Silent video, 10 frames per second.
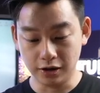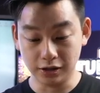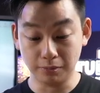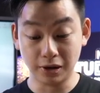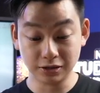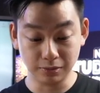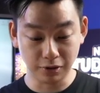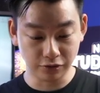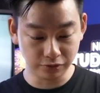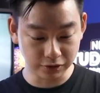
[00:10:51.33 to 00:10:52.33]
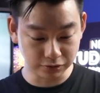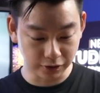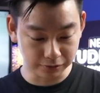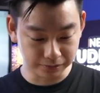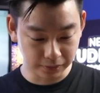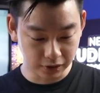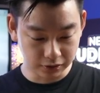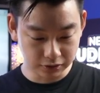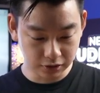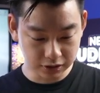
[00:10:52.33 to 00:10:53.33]
the master bathroom as well.
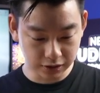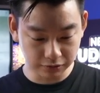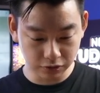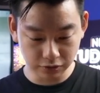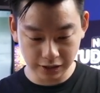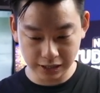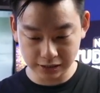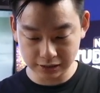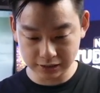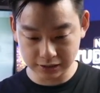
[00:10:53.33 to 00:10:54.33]
So let's have a look at